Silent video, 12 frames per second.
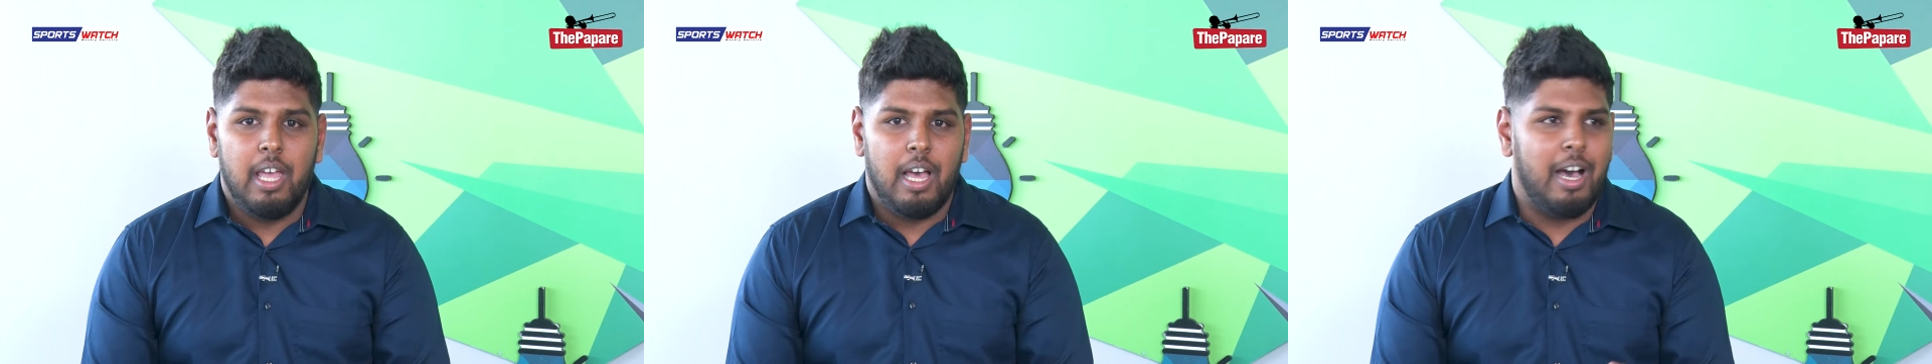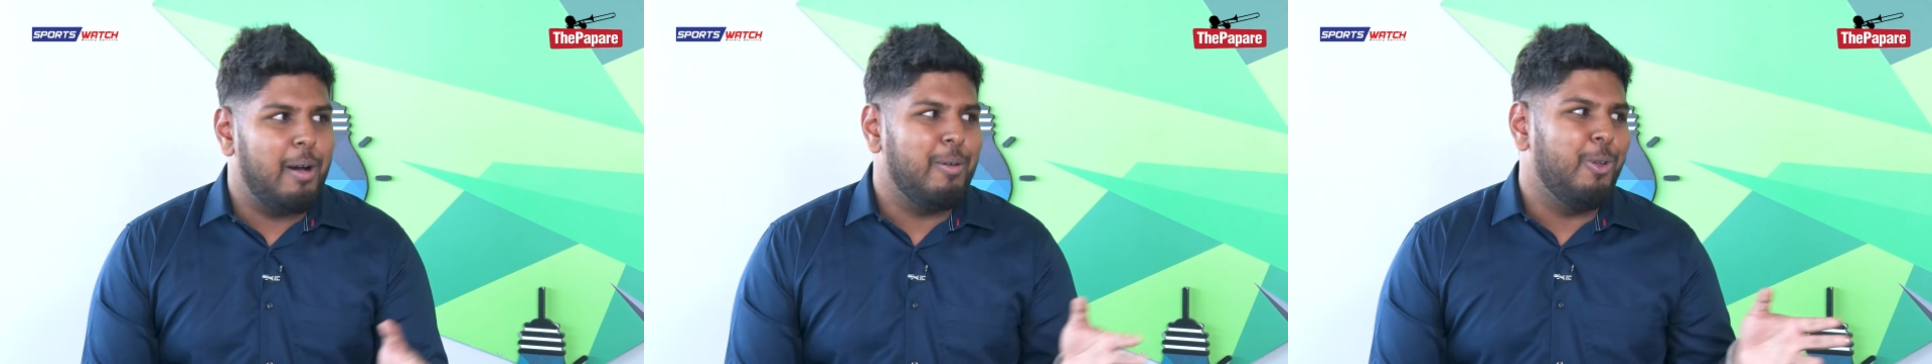
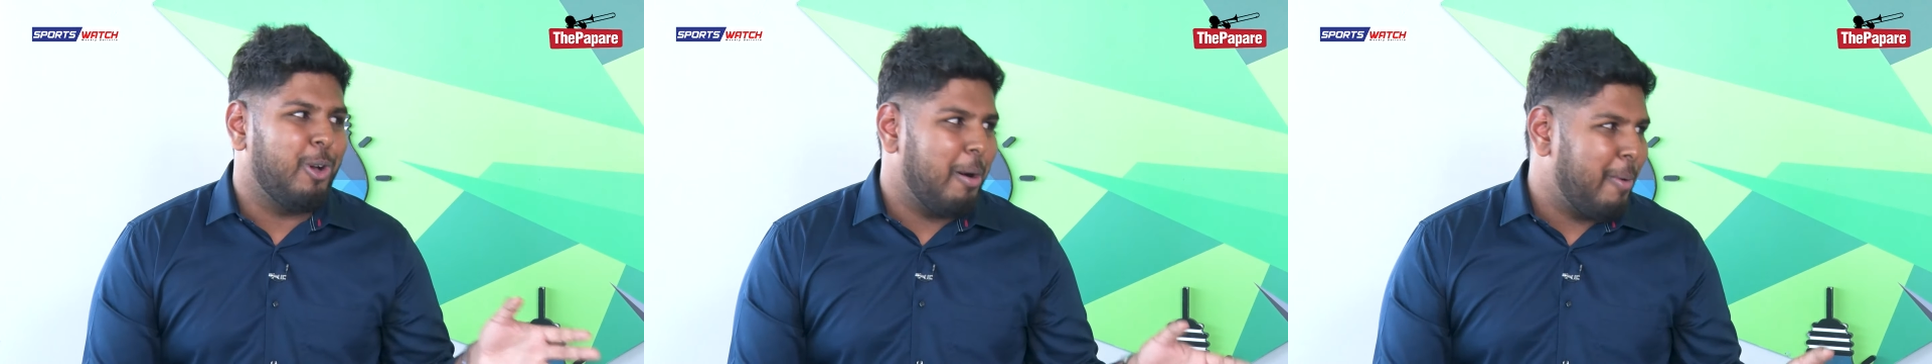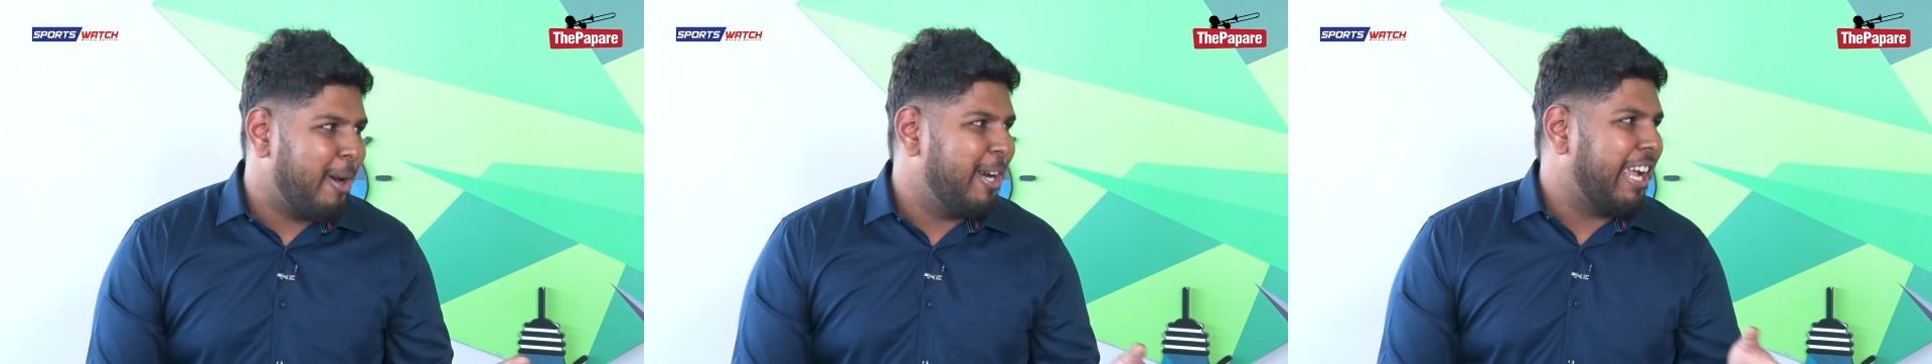uh, Luka
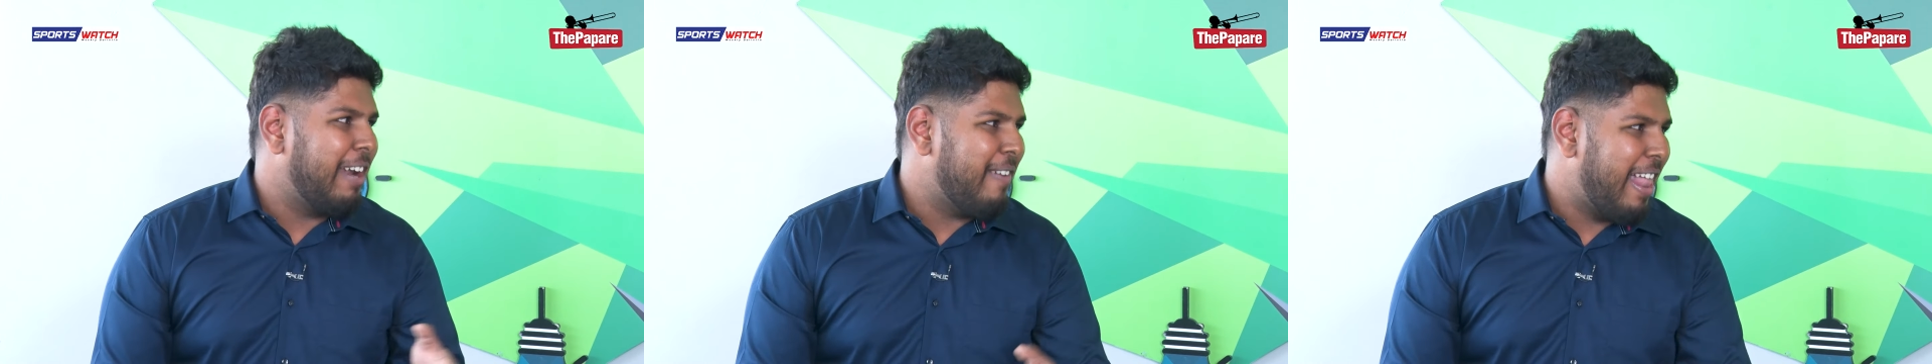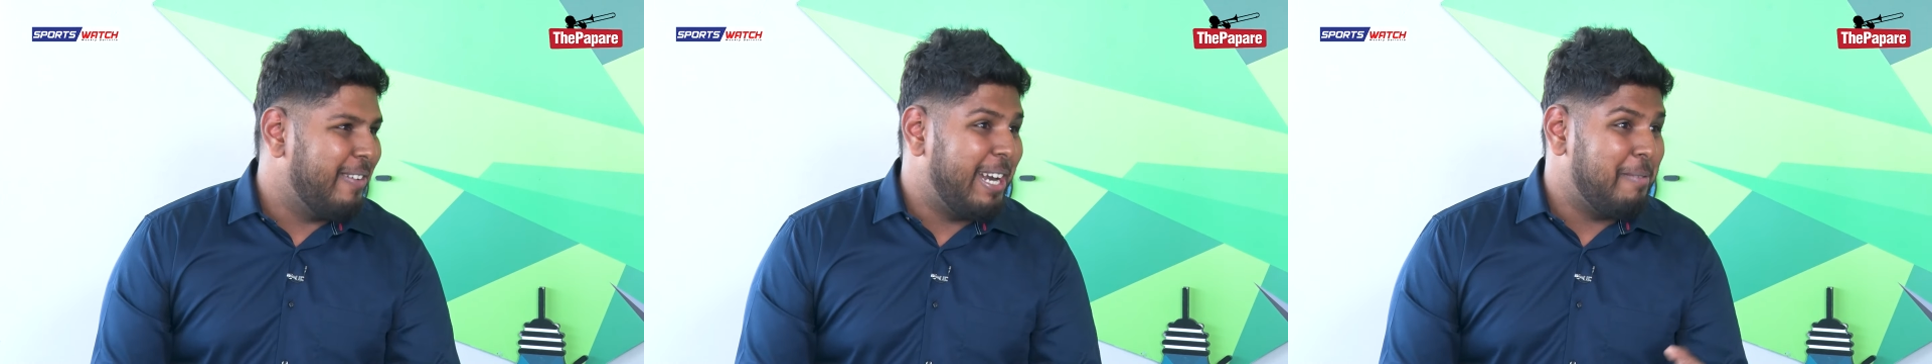Modric and
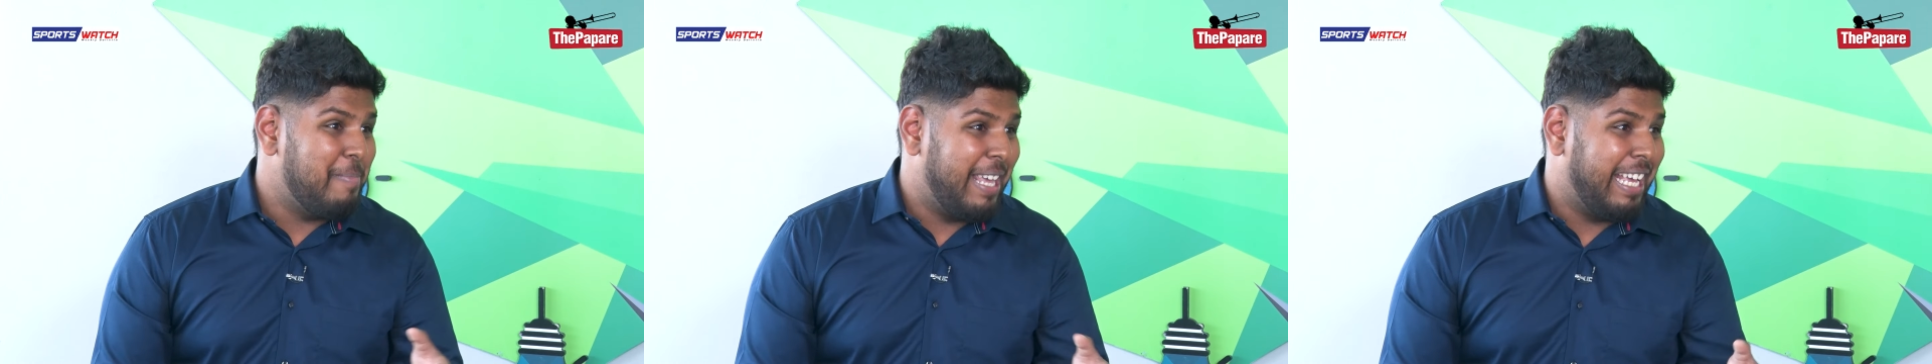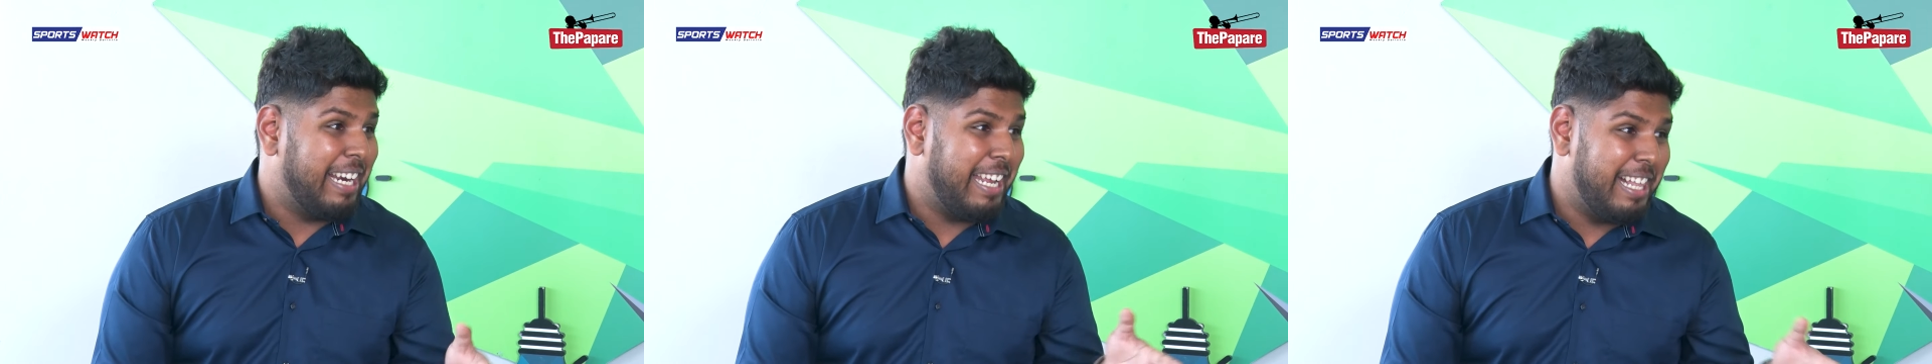Valverde
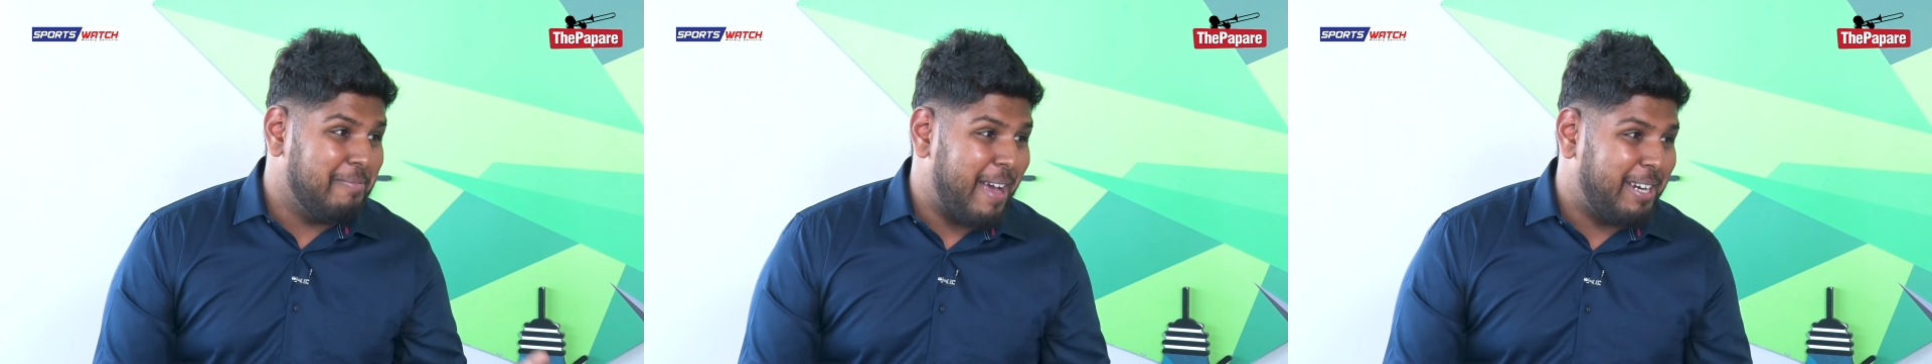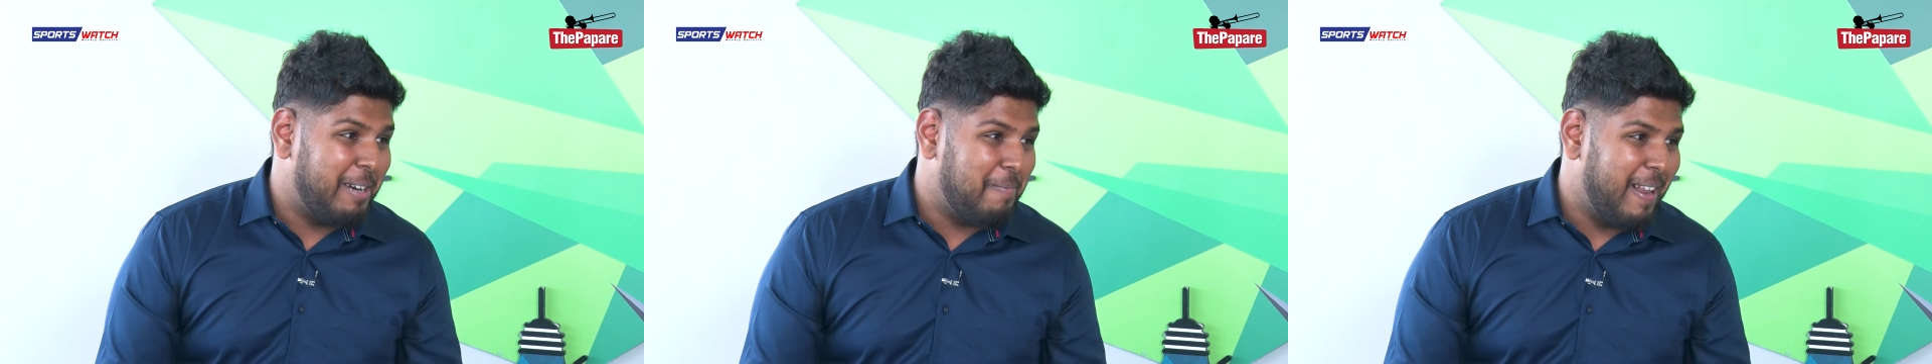being Real
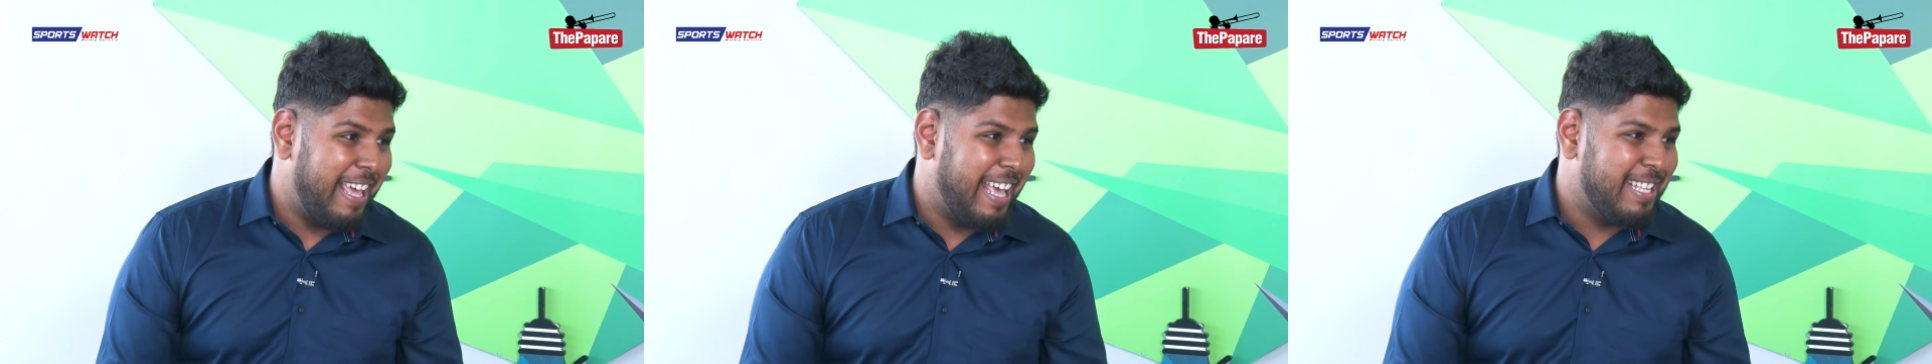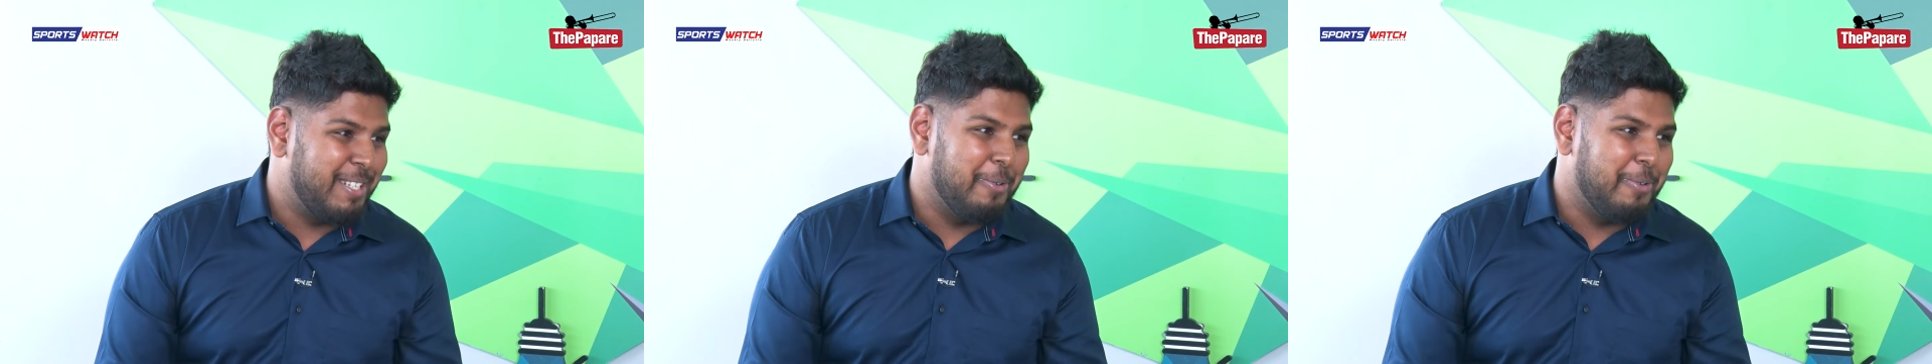Madrid players,